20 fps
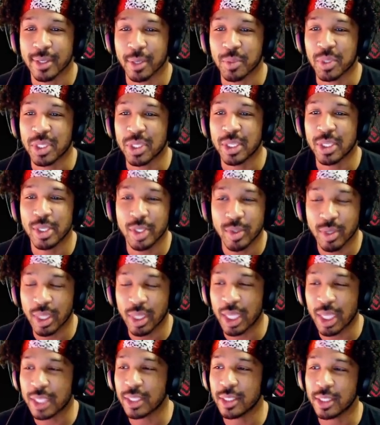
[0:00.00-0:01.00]
I'm gonna teach you a
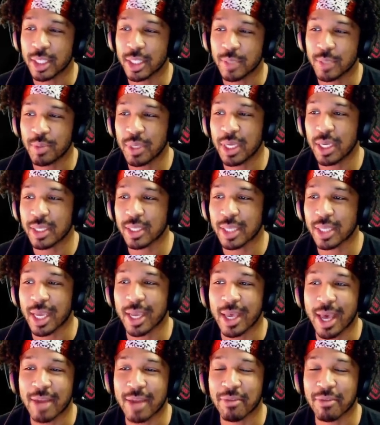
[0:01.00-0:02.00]
lesson just because I
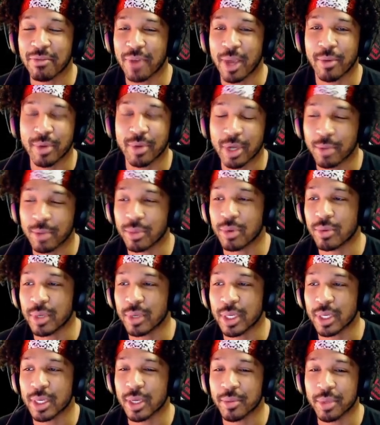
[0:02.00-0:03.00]
got a fight with number
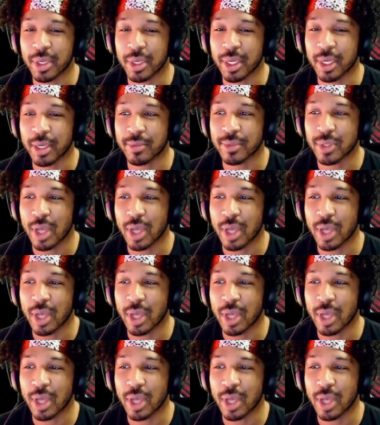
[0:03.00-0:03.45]
one coming up.